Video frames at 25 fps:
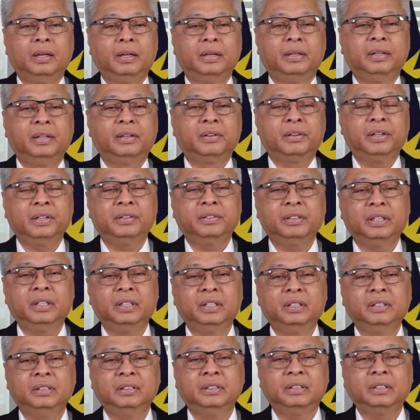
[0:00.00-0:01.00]
The
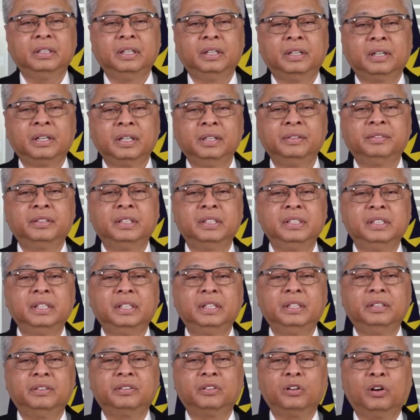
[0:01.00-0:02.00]
recent
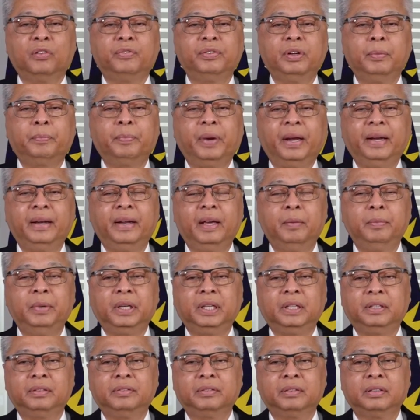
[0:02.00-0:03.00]
resurgence of the
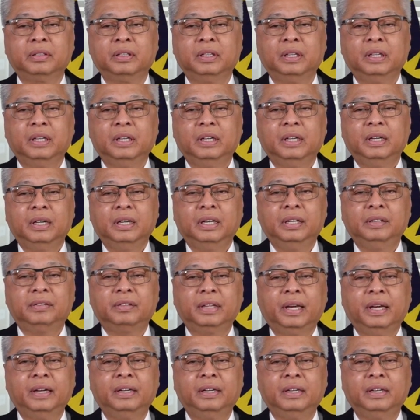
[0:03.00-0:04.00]
pandemic is
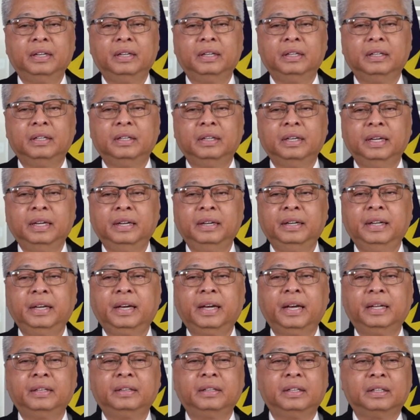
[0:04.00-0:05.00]
an
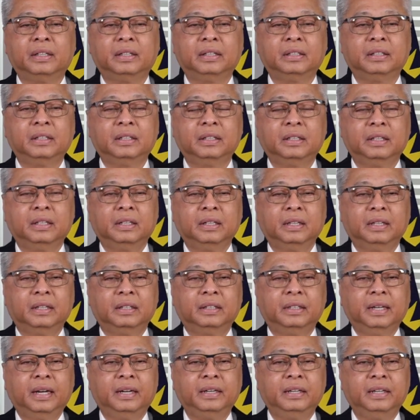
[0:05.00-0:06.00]
indicator
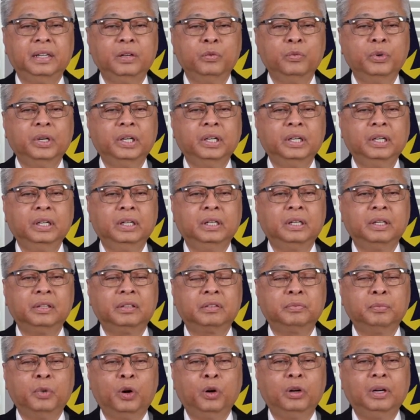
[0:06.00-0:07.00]
that even a
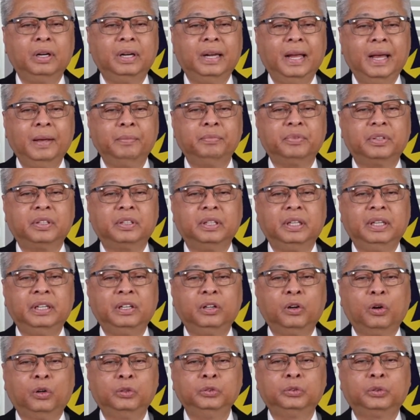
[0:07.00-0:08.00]
small lapse in
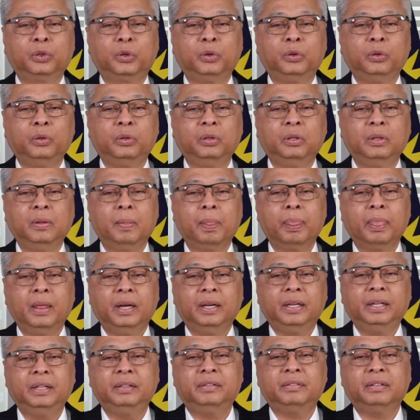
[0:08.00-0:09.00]
control
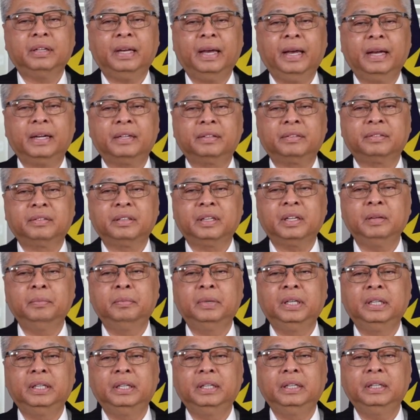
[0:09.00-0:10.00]
is
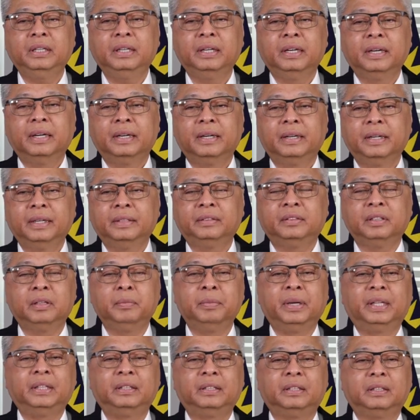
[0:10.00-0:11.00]
extremely
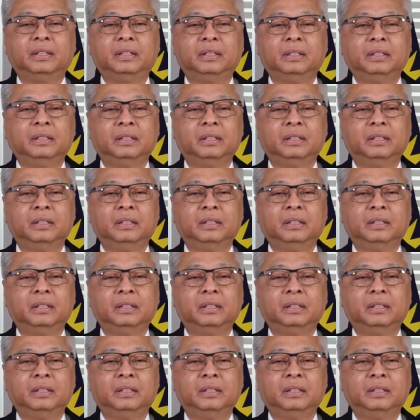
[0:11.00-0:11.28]
detrimental.